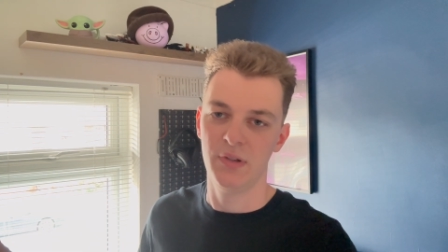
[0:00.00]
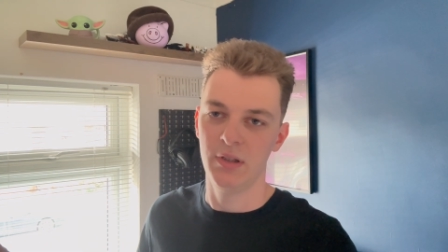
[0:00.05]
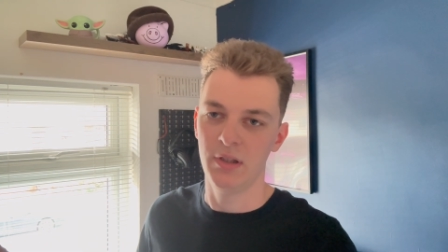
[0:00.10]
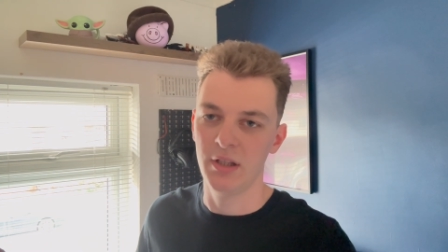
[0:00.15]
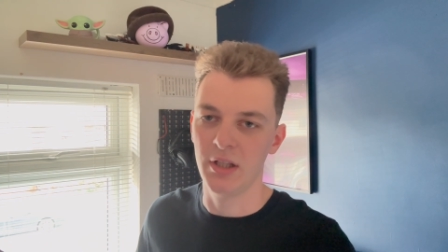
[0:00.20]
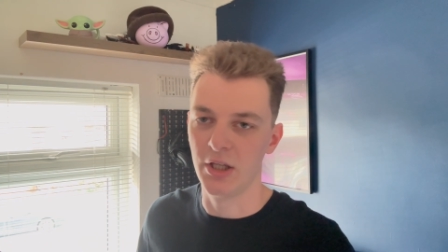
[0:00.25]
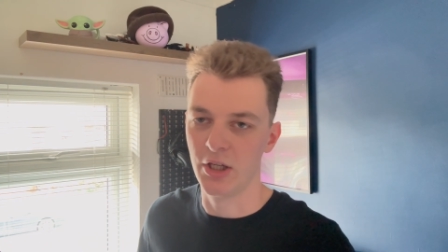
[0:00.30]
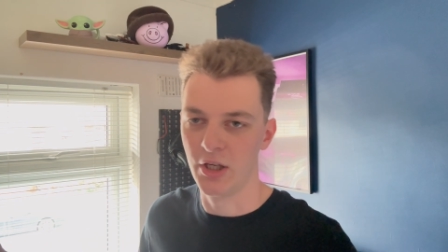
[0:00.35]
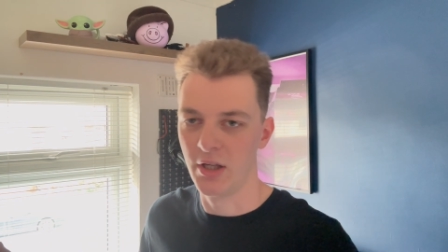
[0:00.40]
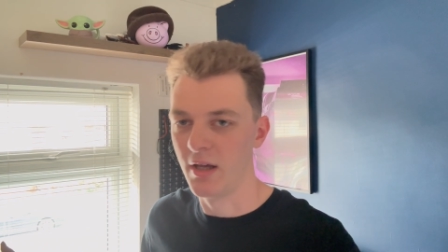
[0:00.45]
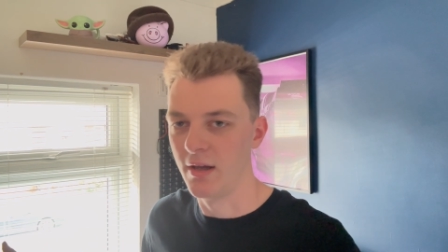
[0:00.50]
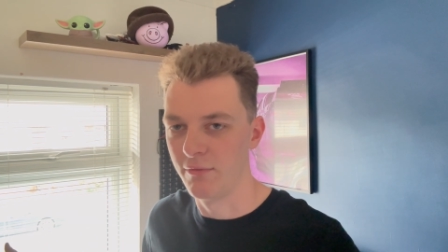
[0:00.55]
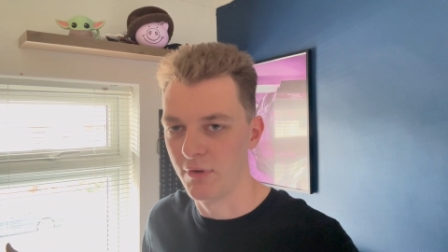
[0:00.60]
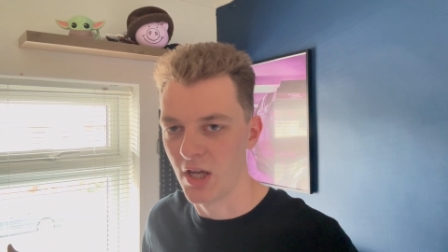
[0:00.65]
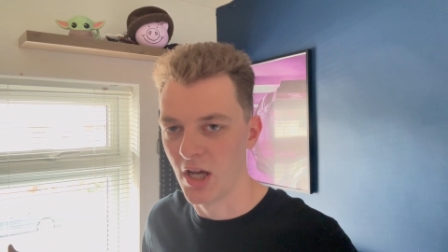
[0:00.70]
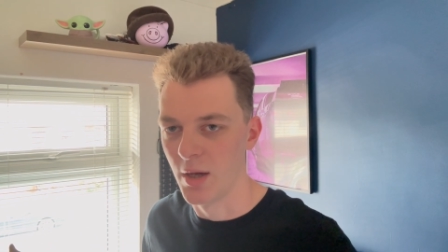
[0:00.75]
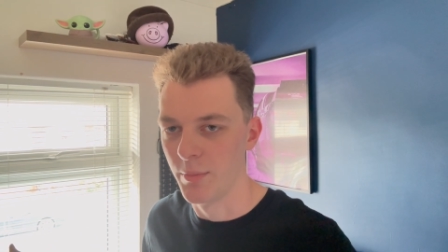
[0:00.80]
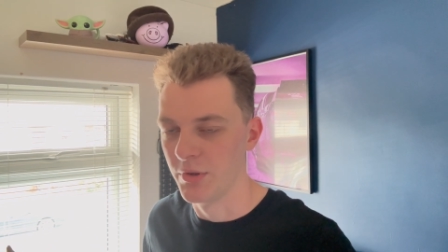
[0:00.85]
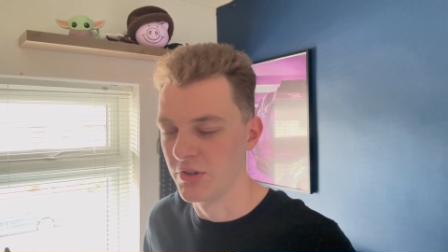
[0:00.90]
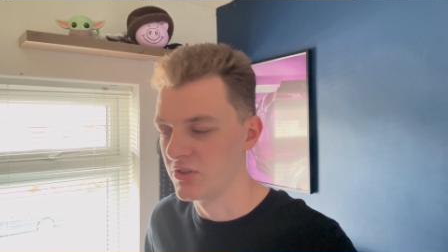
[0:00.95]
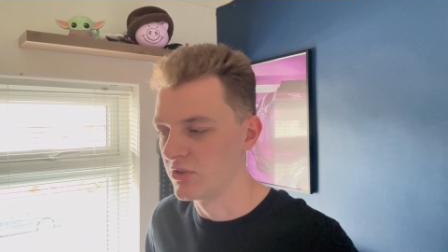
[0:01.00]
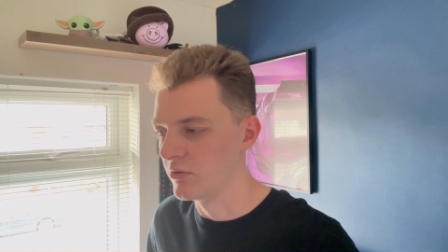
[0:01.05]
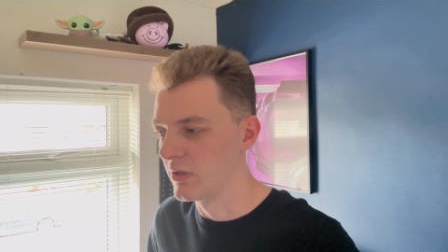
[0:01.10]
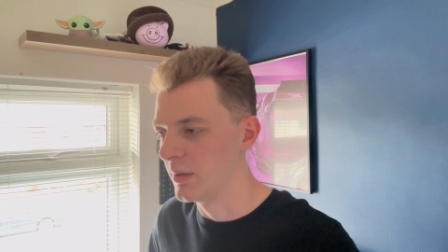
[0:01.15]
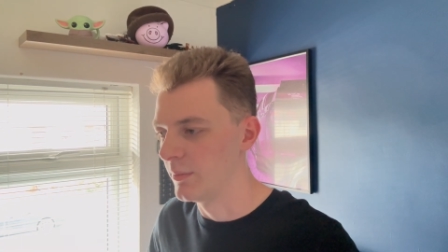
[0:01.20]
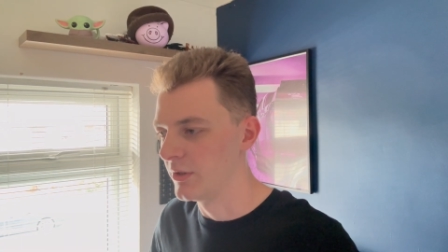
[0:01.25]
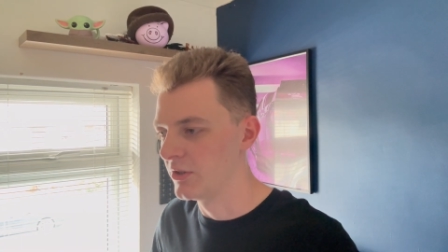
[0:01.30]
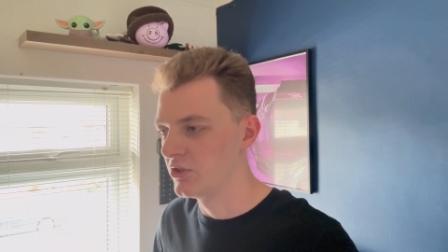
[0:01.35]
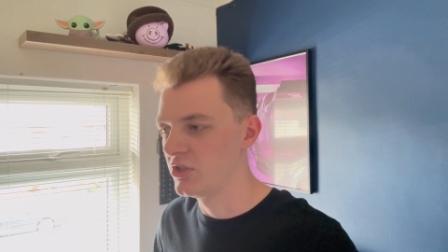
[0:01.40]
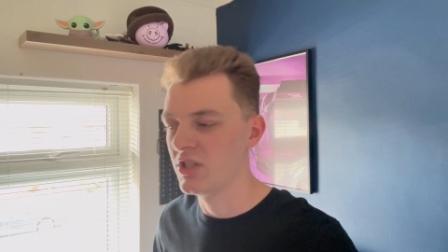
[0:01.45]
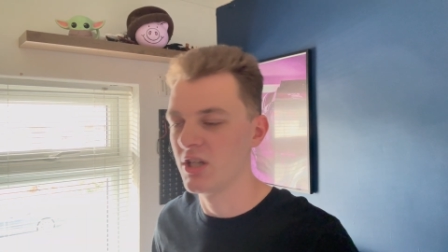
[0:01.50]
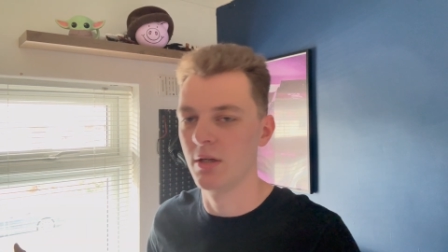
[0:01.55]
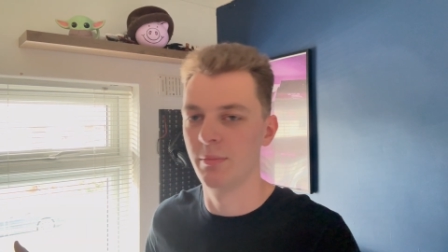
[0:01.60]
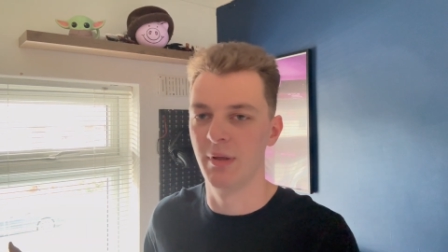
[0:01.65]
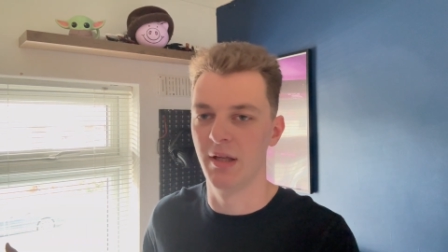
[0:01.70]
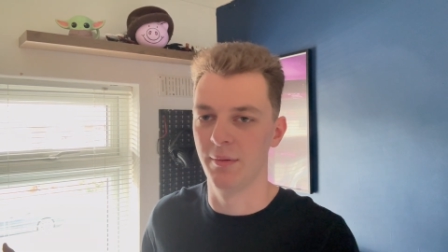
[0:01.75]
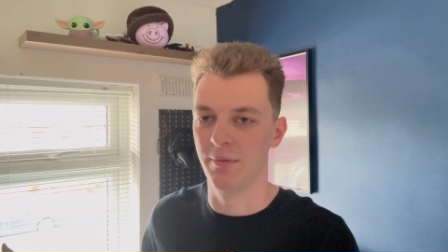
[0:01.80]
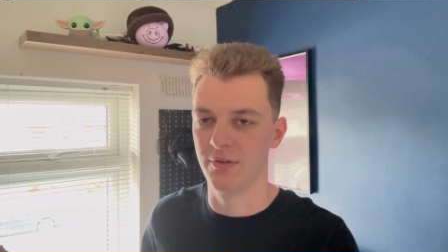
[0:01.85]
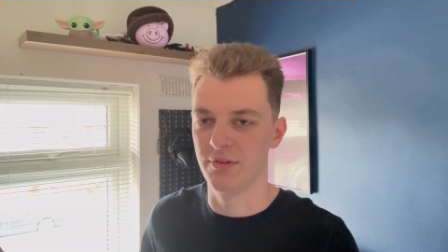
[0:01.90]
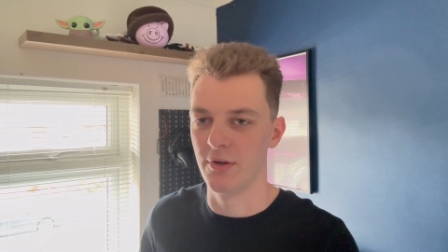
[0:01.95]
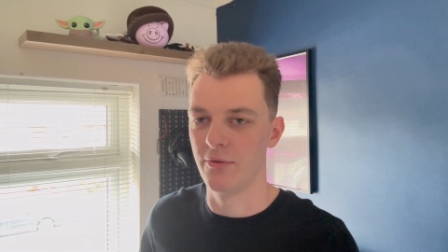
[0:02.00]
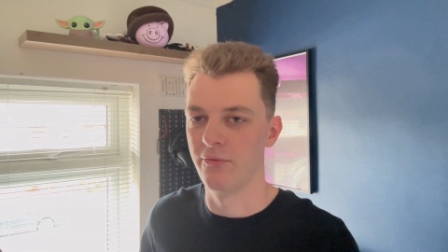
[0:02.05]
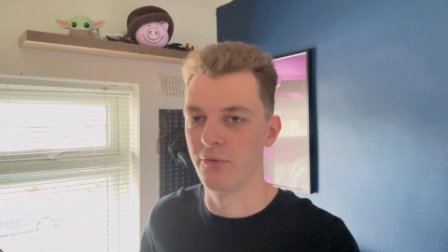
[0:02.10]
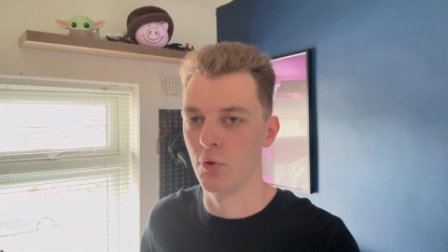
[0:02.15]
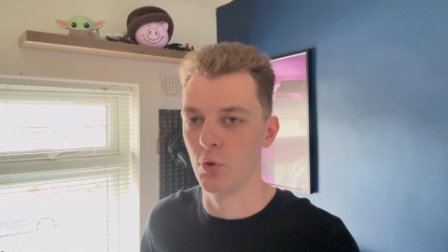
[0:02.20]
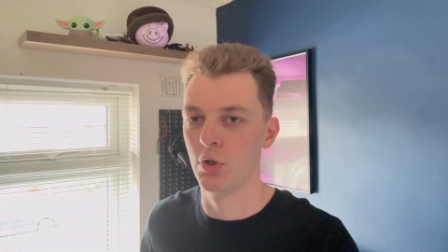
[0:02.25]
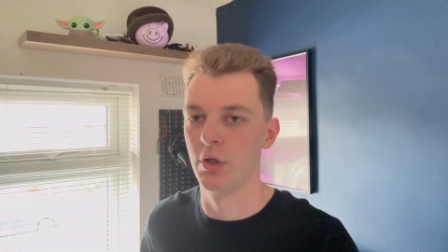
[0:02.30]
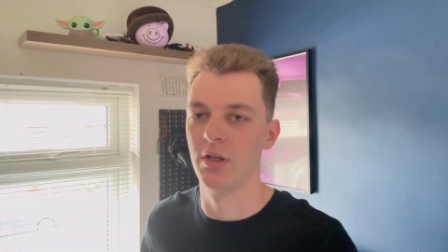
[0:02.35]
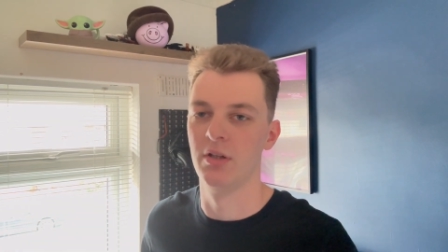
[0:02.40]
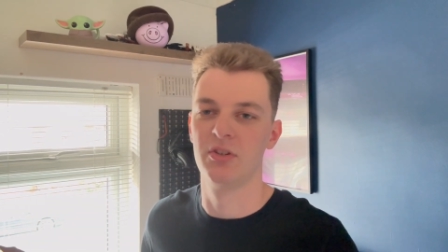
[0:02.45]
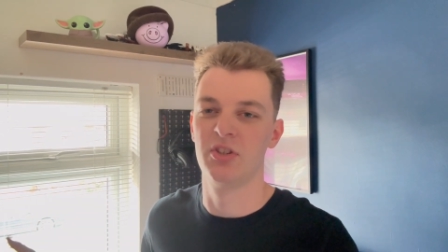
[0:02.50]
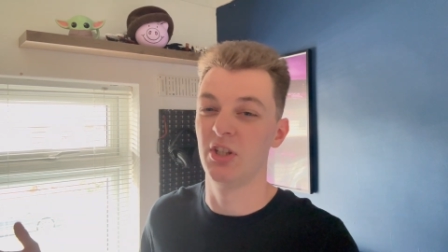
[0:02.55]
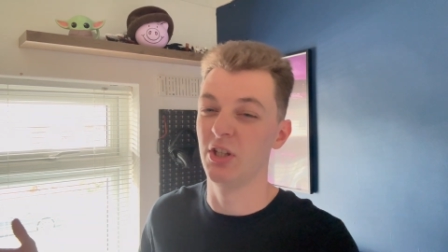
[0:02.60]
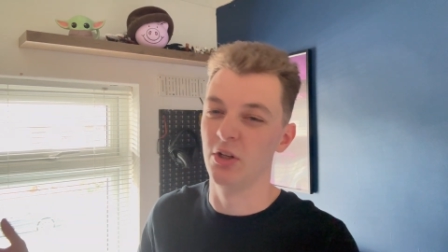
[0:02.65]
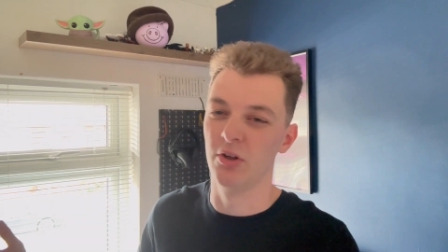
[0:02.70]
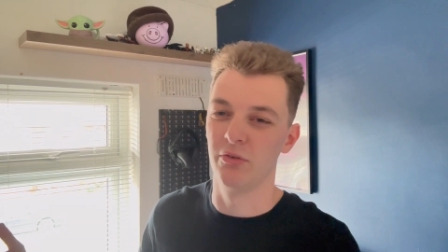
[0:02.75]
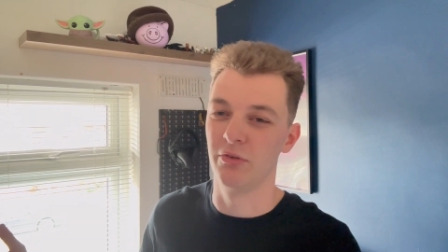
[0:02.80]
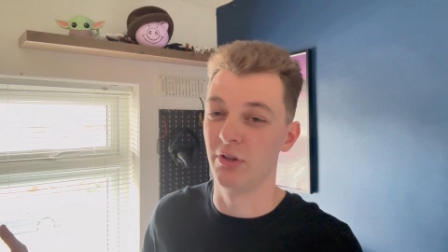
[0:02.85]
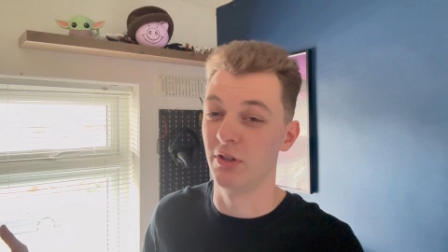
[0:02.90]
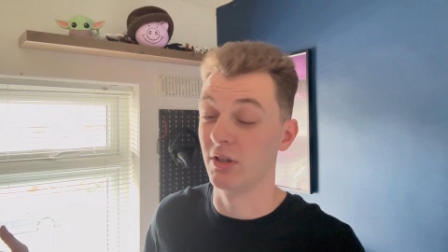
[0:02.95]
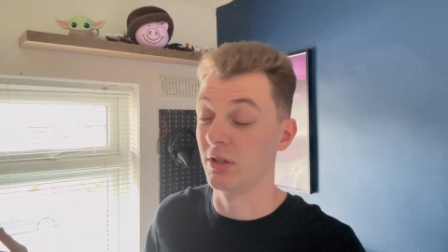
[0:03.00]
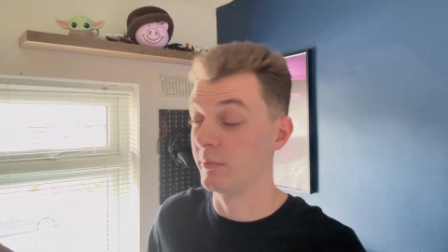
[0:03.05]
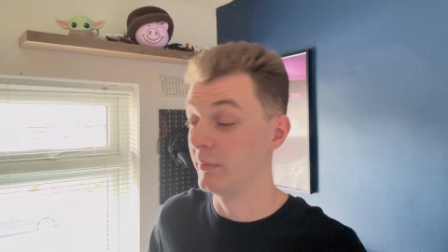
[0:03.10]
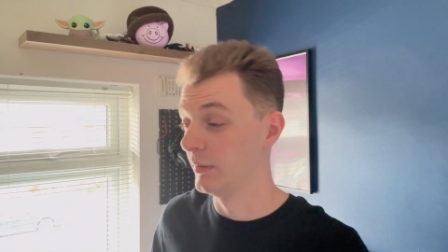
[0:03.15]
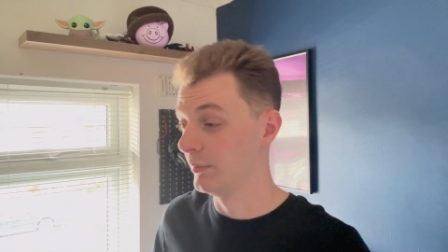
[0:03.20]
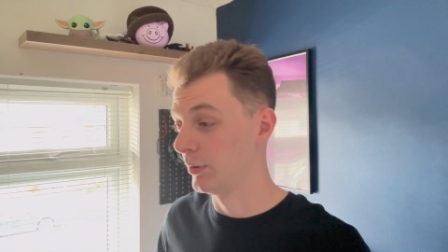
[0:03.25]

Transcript: you're going to have carbon ceramics. You're going to be able to afford it, so you're not really going to be